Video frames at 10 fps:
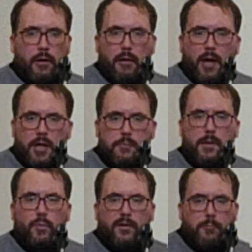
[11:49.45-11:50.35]
her
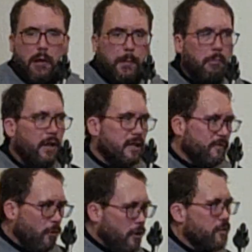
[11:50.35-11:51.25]
husband would have probably
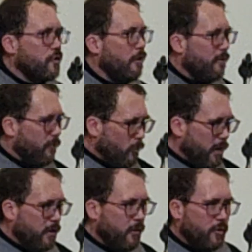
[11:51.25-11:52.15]
divorced her for
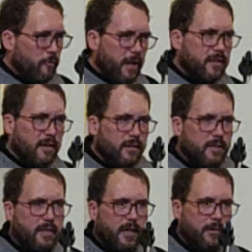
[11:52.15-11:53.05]
one of those
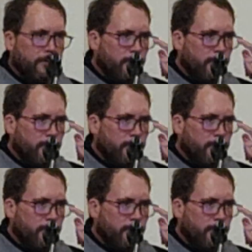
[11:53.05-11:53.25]
reasons that